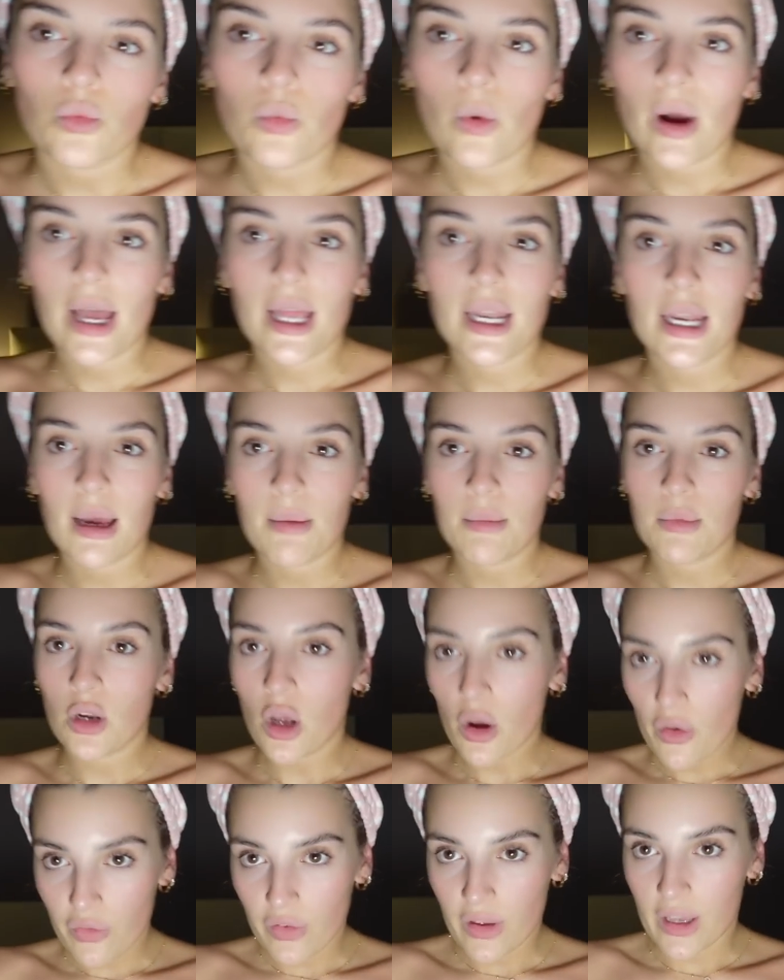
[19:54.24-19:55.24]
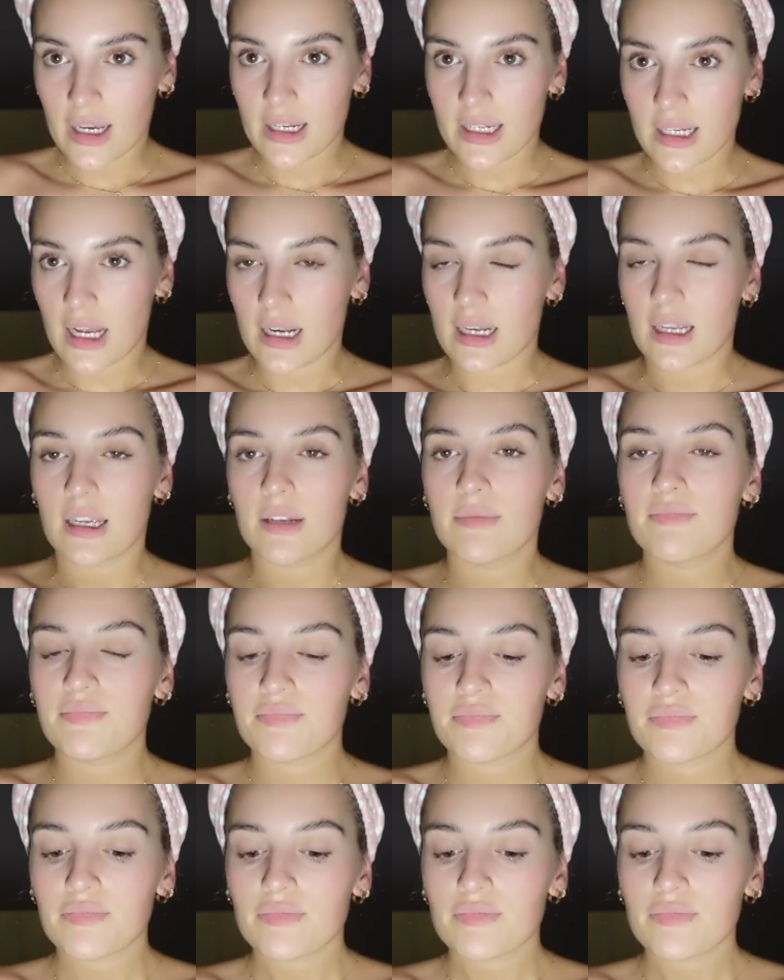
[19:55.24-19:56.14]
when I'm not fake tanning